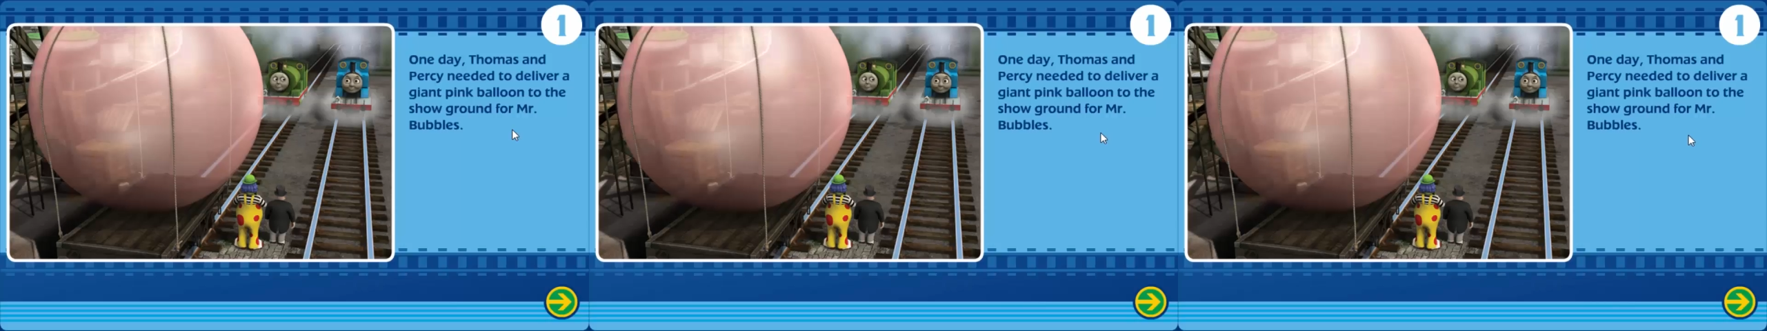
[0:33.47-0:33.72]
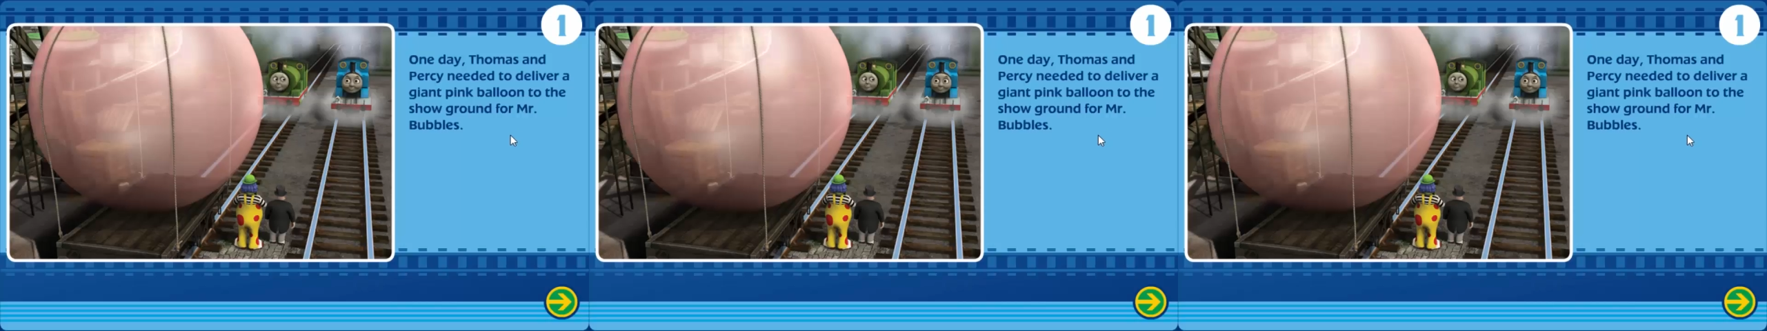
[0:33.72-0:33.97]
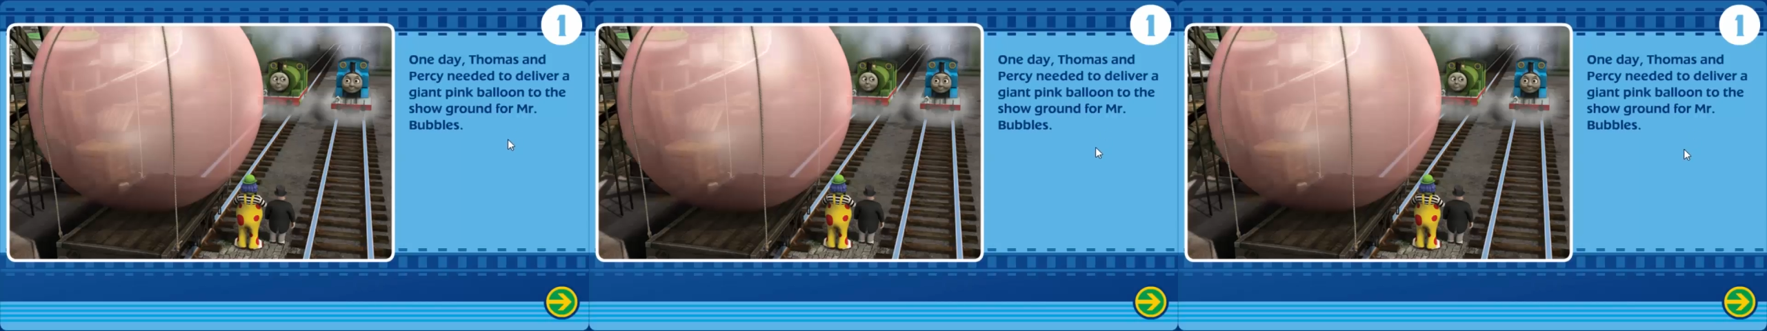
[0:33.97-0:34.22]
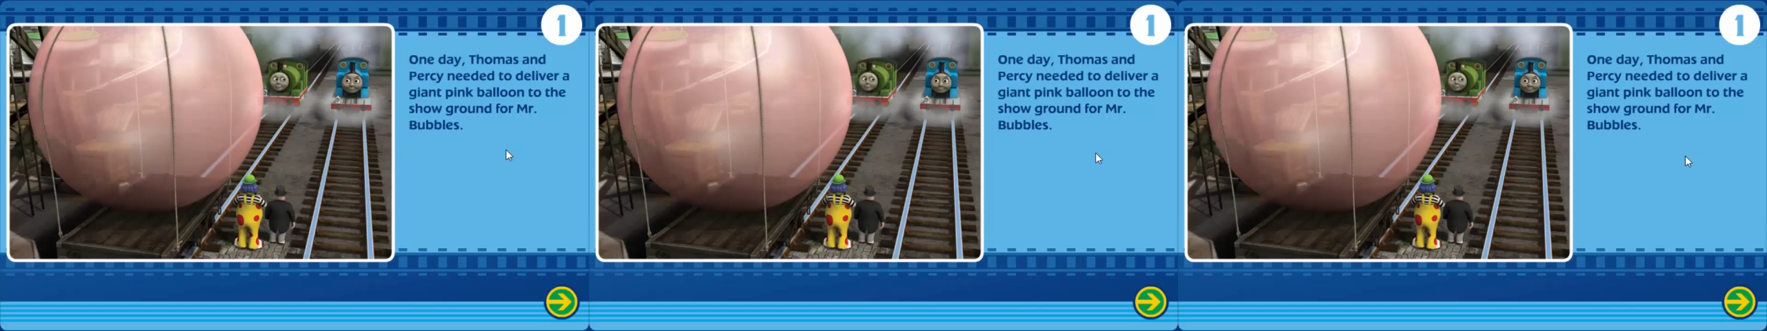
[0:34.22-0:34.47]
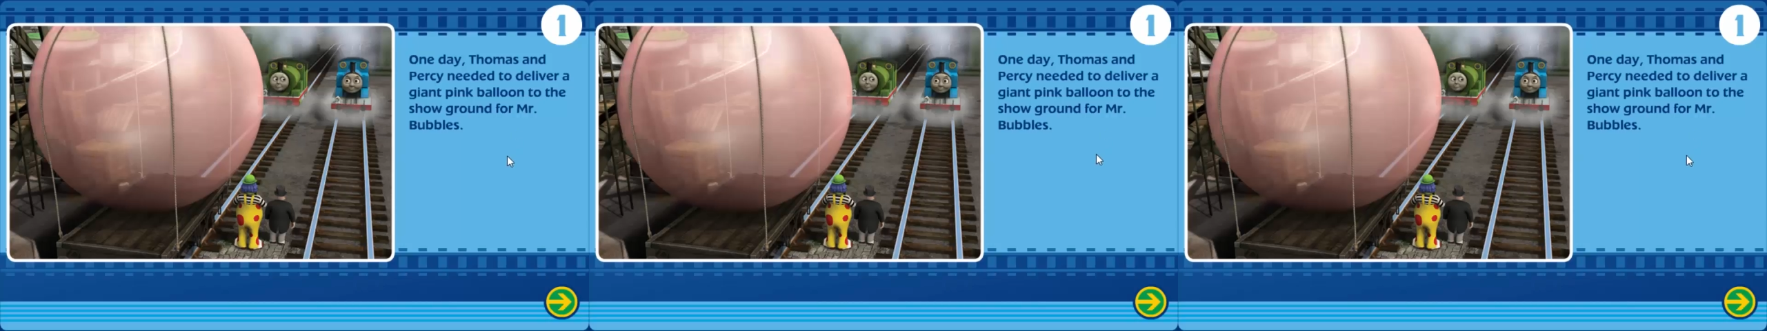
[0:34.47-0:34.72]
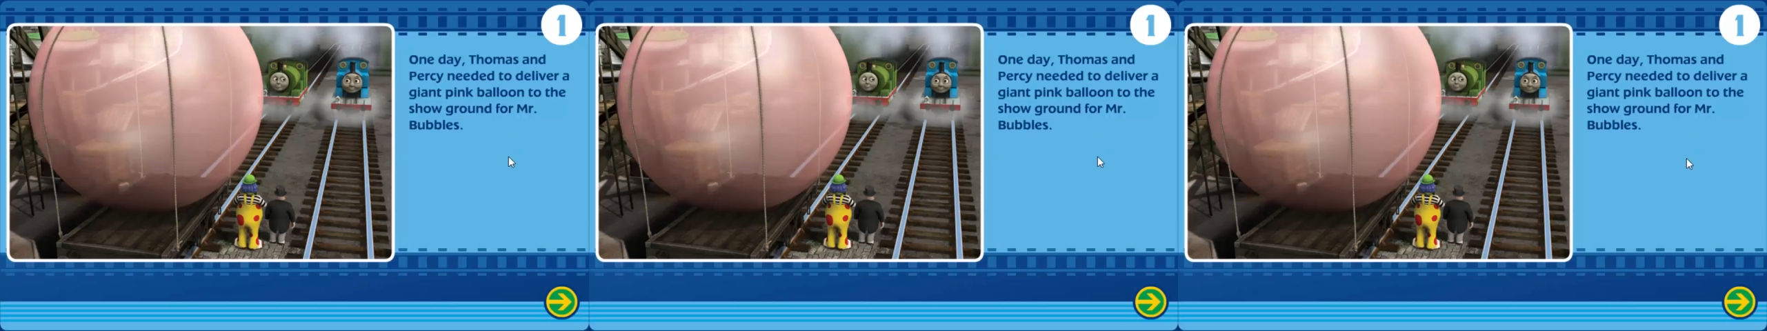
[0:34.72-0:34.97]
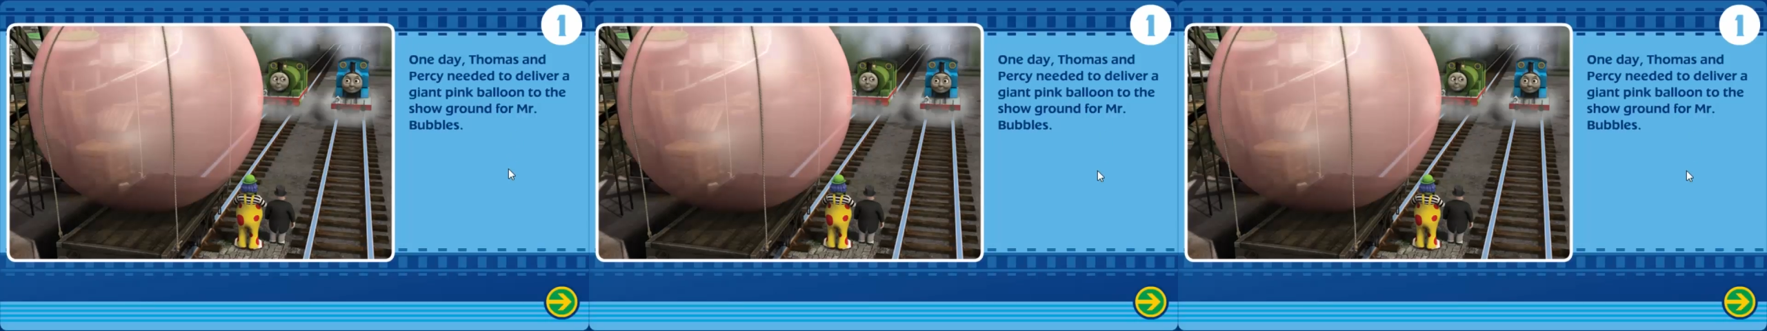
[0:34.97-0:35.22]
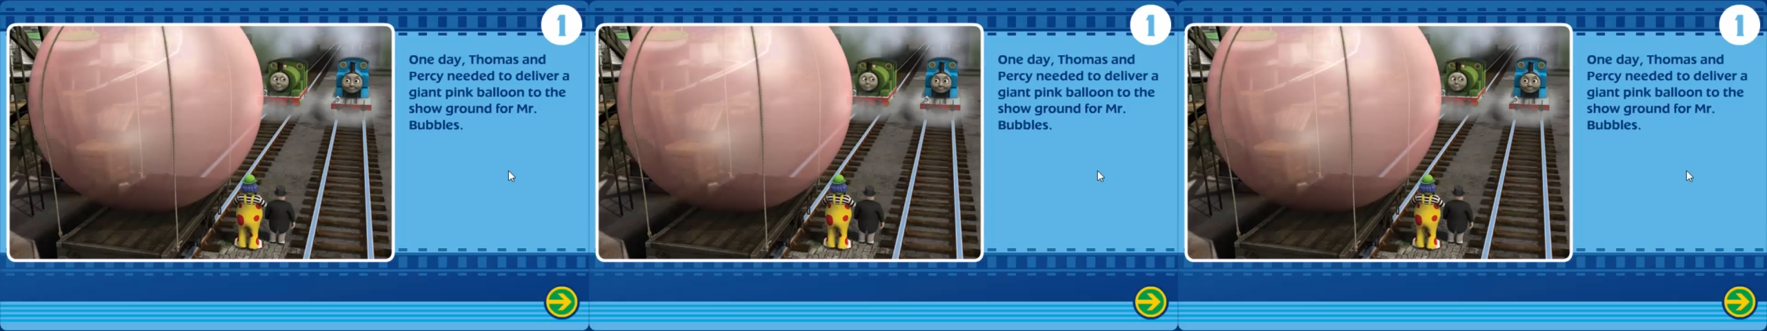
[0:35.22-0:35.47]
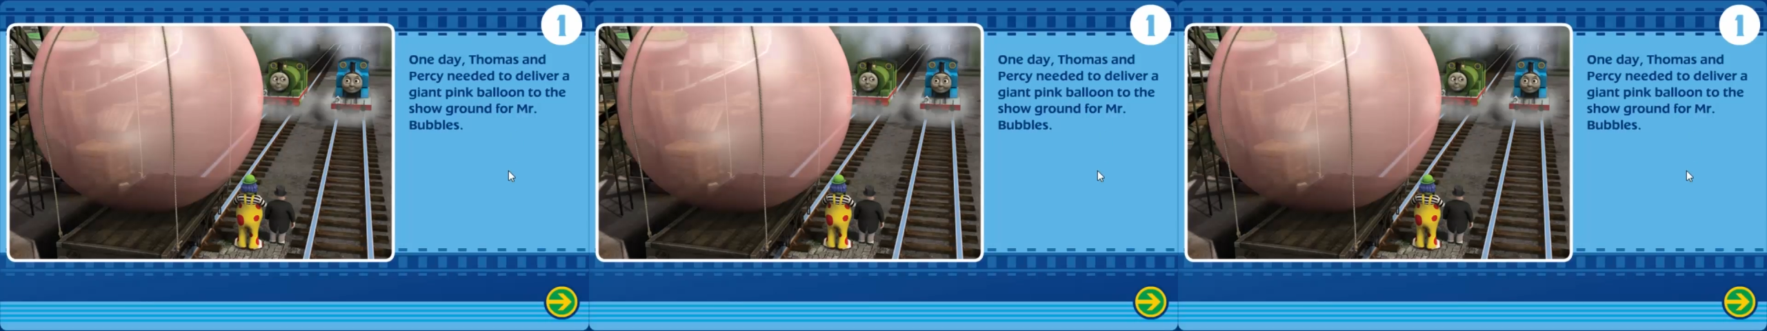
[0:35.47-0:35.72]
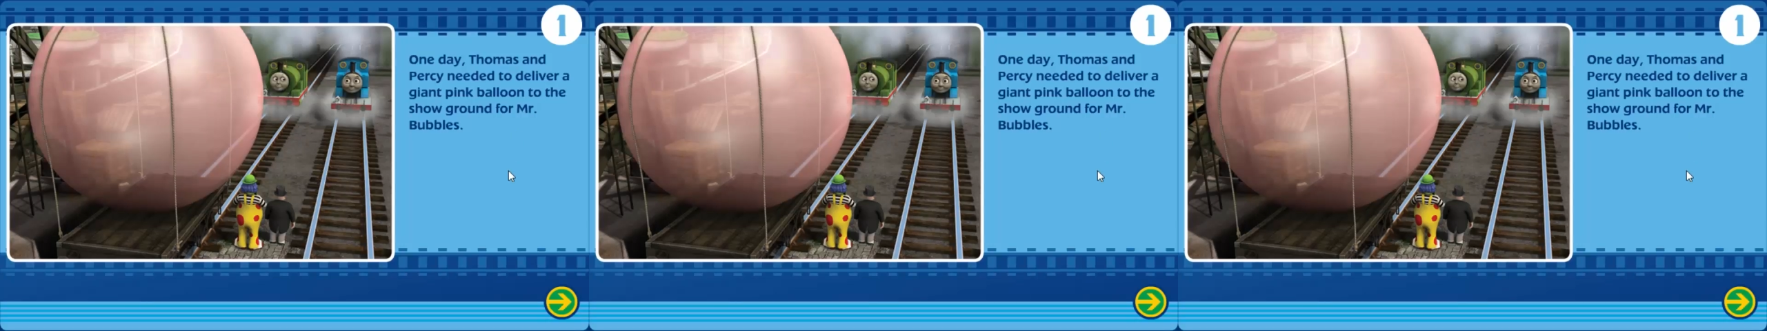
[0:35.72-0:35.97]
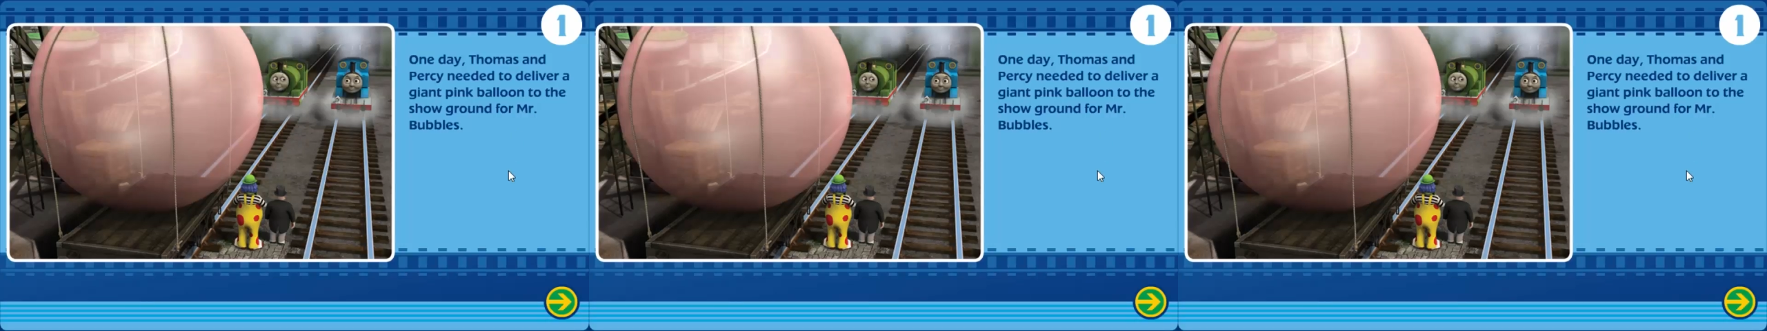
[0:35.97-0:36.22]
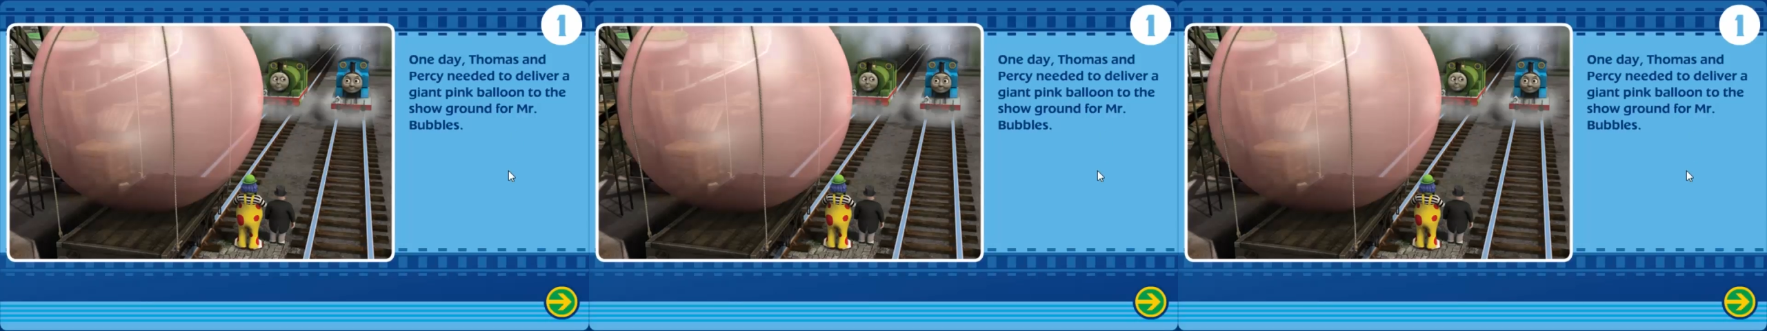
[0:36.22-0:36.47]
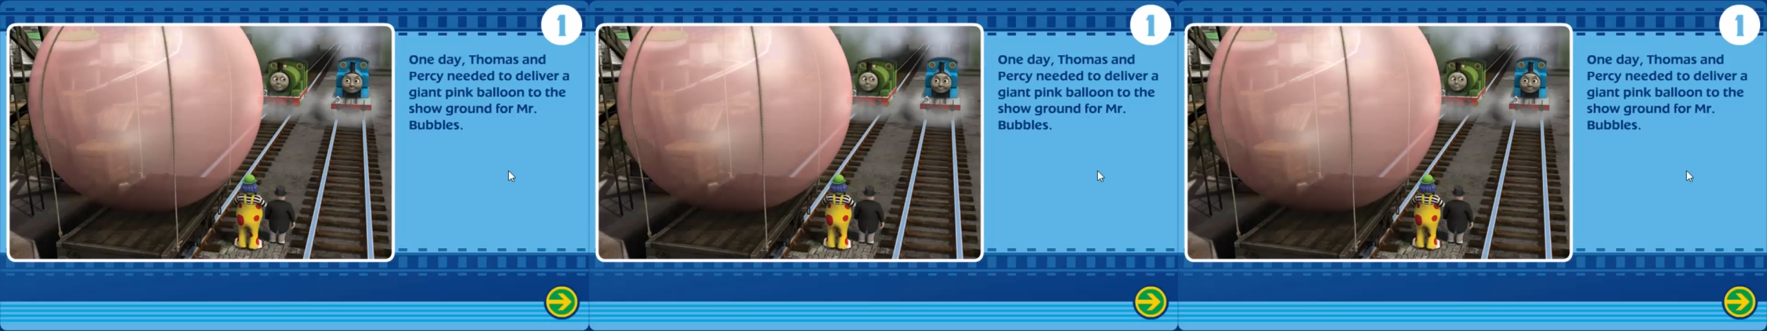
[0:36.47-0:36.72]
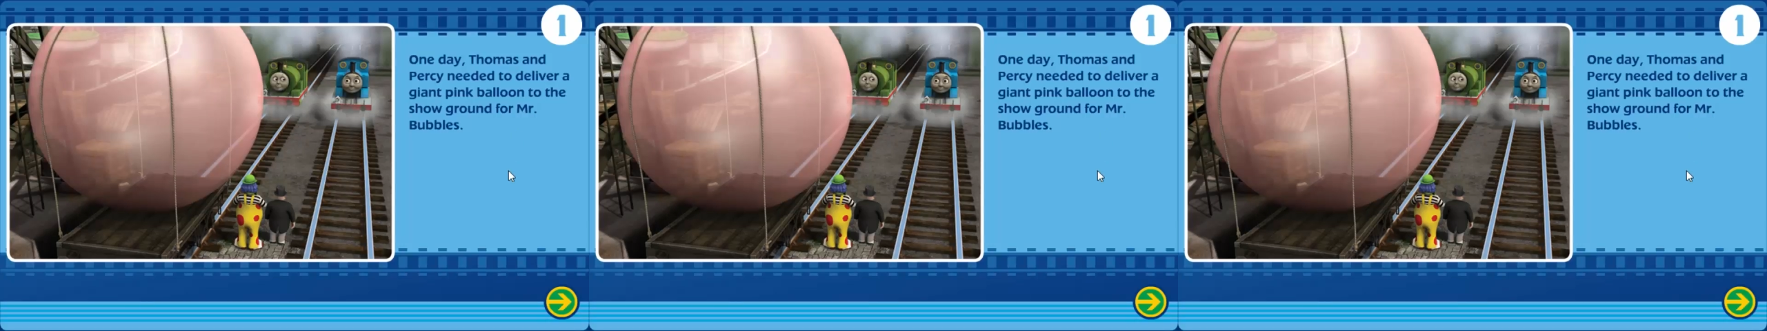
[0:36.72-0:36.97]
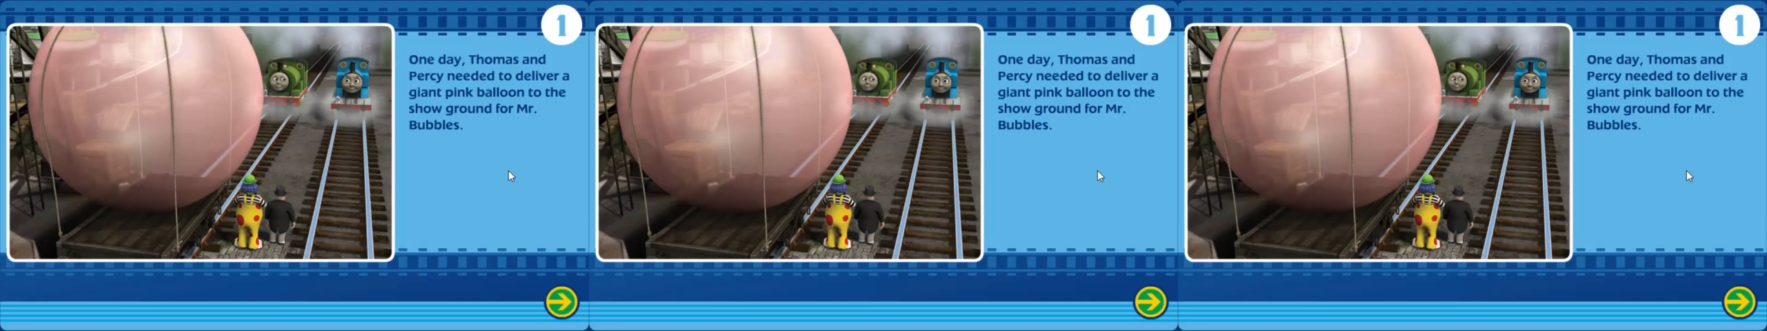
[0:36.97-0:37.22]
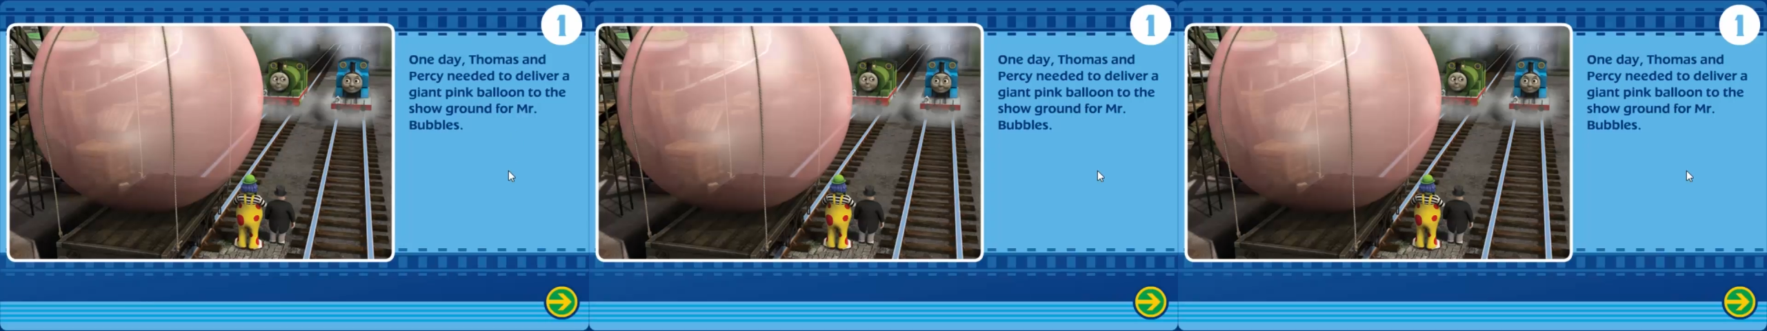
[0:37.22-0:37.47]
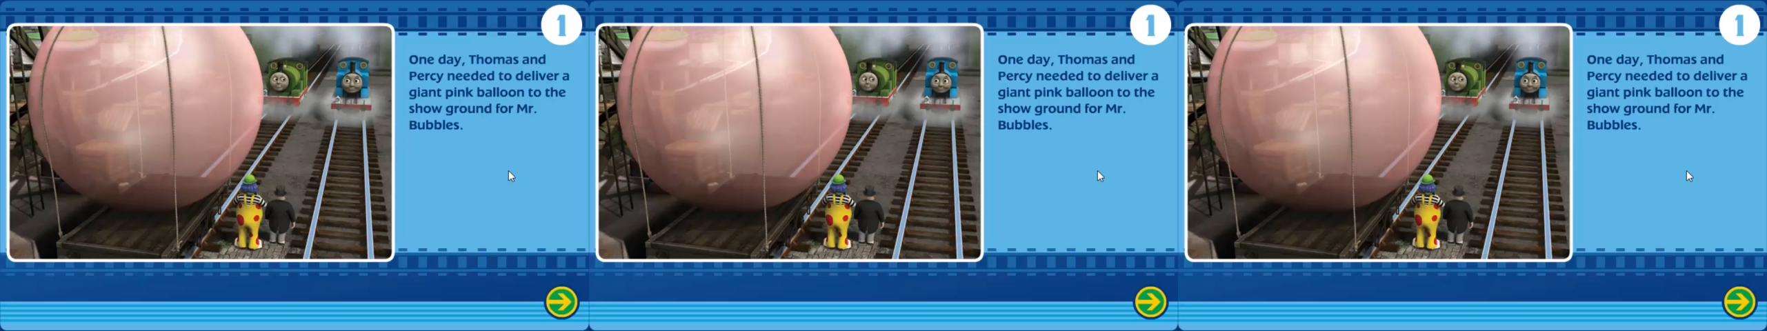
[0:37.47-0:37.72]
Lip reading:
No face is visible, so there are no lips to read.